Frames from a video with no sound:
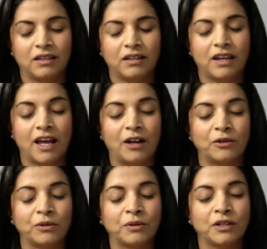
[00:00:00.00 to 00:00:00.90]

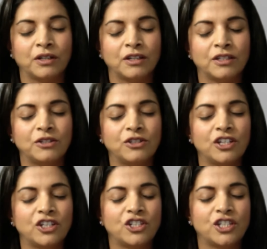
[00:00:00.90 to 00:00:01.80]
Now, to
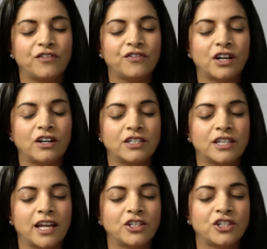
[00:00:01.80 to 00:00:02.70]
just shift our
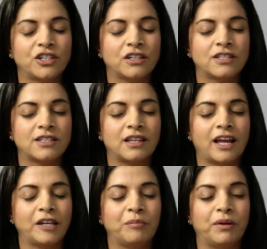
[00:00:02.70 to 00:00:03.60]
attention a
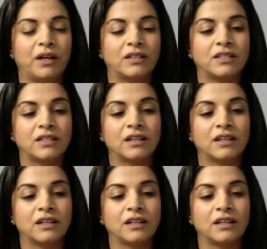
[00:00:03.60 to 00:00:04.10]
slight bit,